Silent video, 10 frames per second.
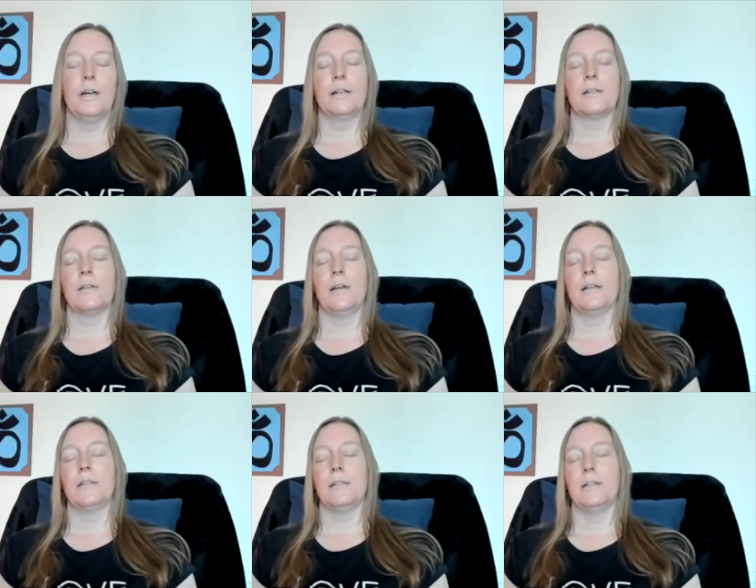that
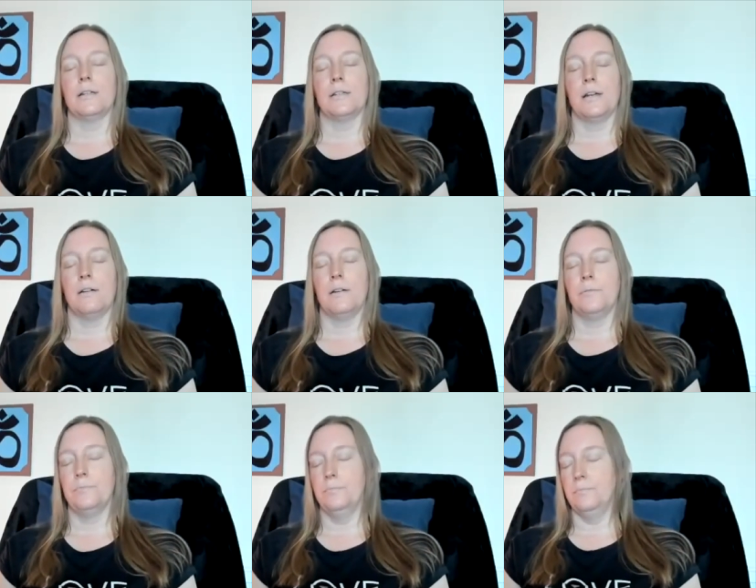anxiety, that terror,
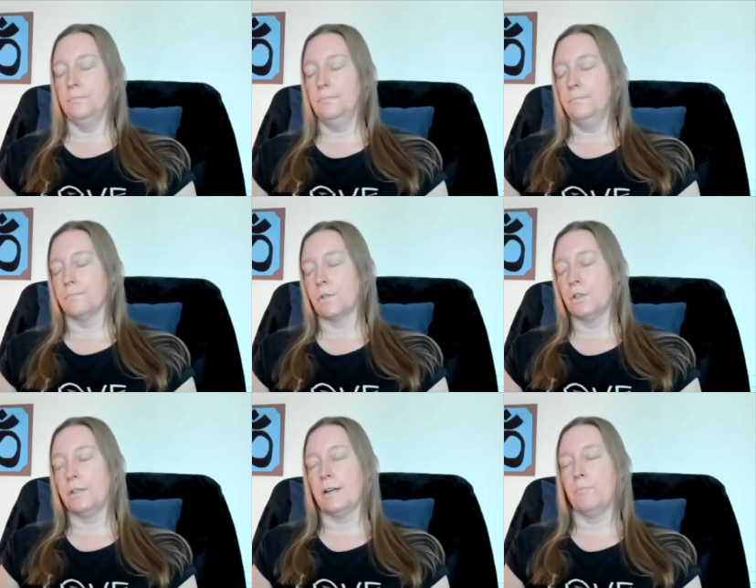
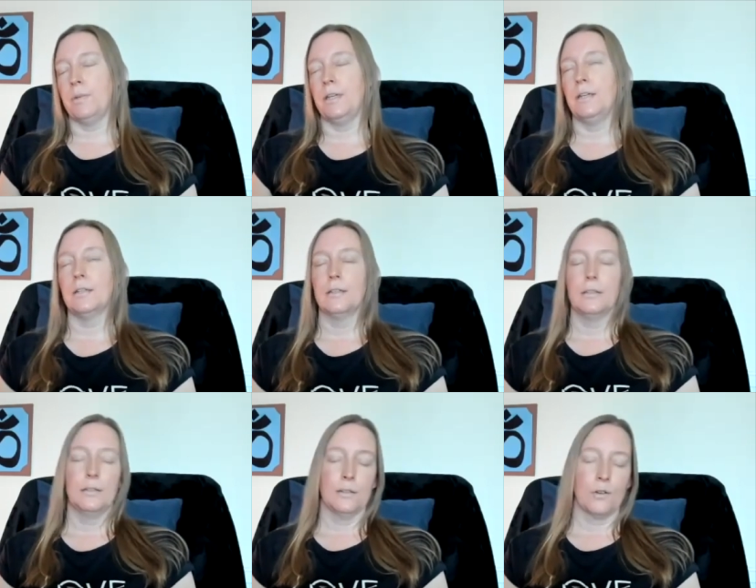could that be
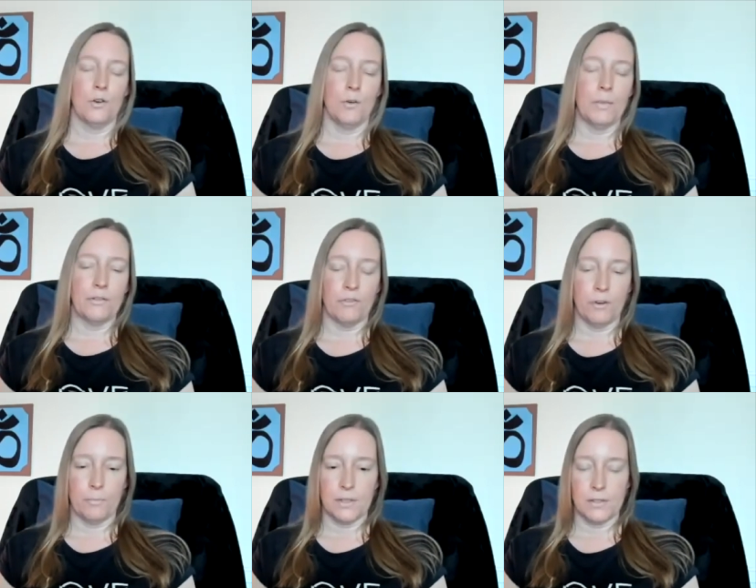coming
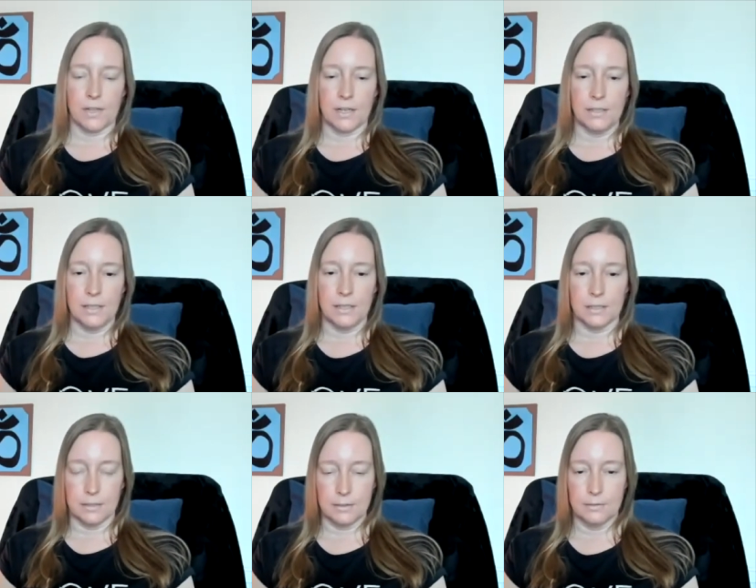from this
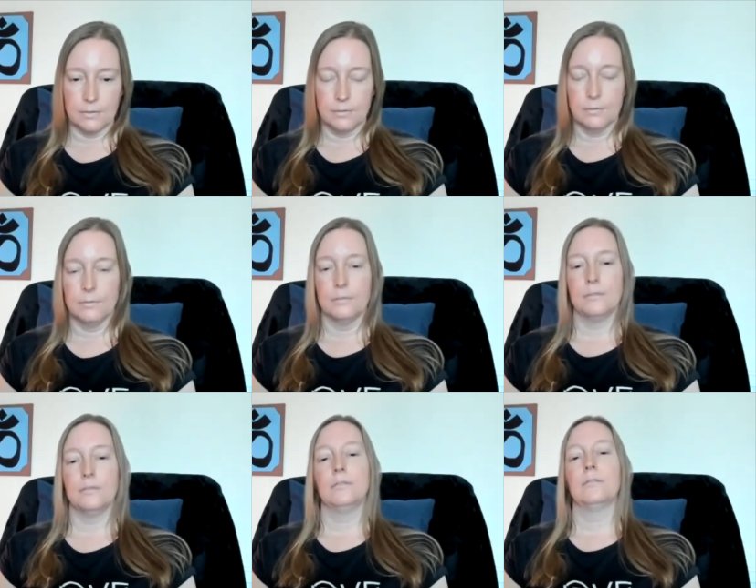idea
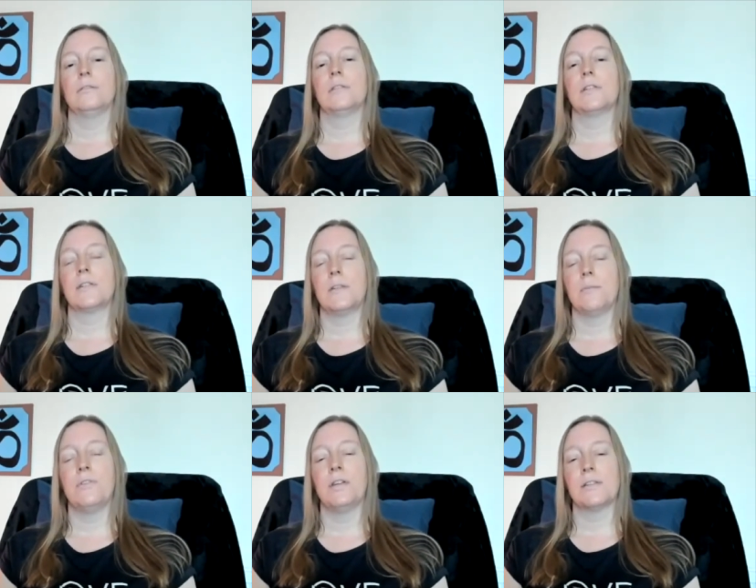that
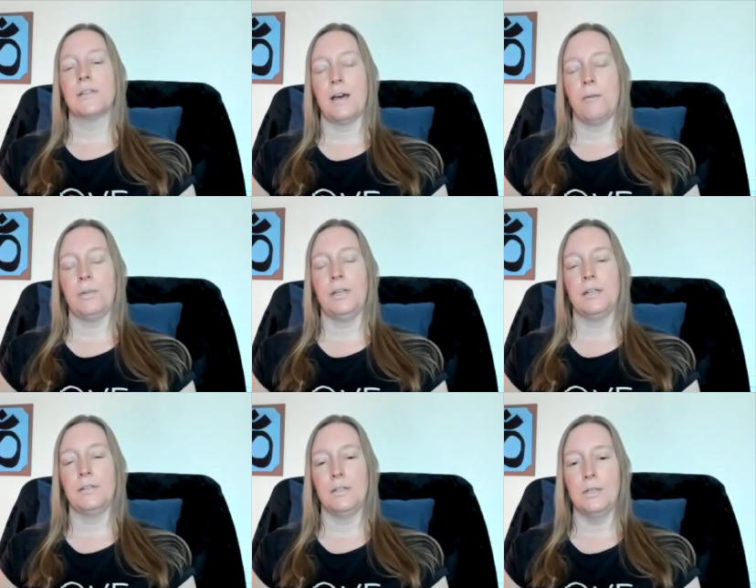something's
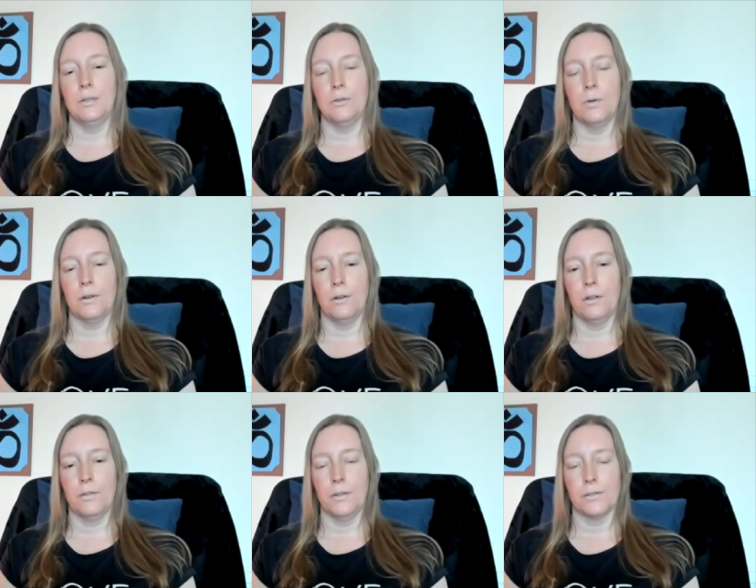happening to you when
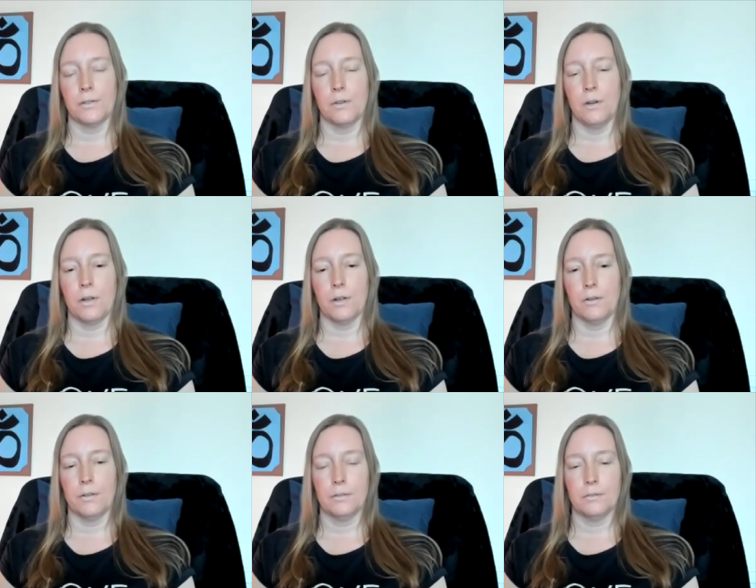all of this is going on?